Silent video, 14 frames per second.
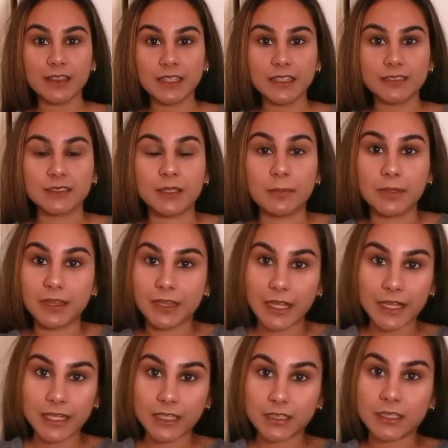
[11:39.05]
this
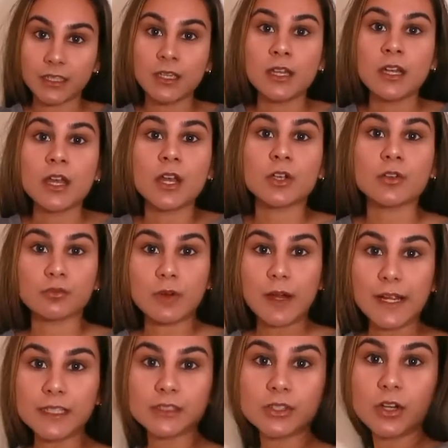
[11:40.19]
plain
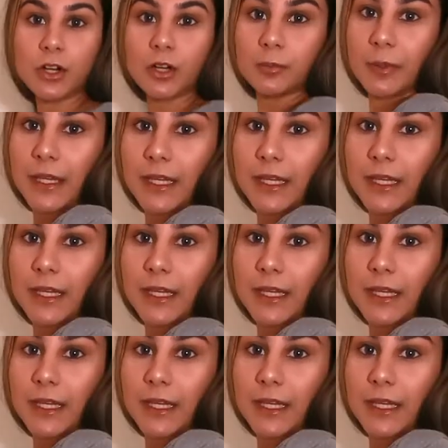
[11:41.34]
grey top.